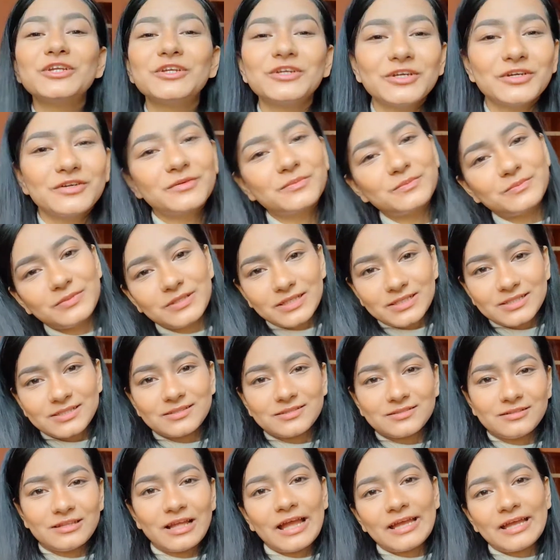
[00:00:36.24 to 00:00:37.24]
here,
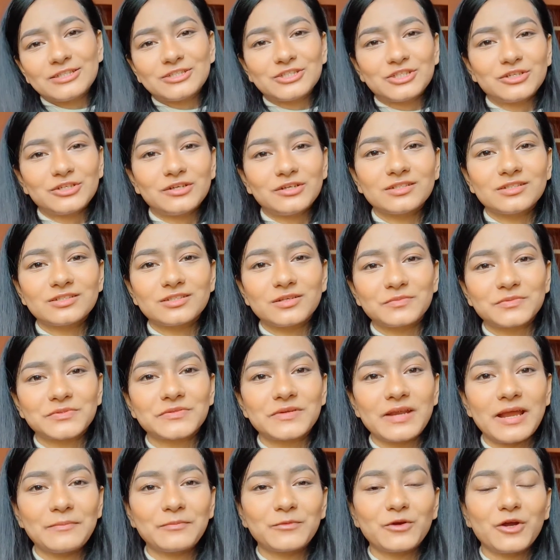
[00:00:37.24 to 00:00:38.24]
please like, share,
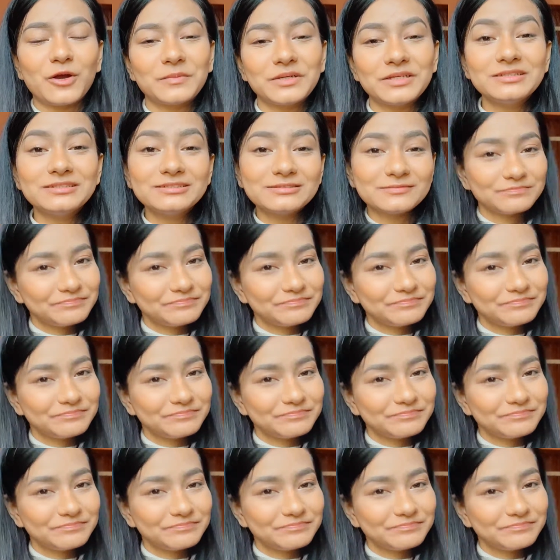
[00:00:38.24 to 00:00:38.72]
subscribe, comment.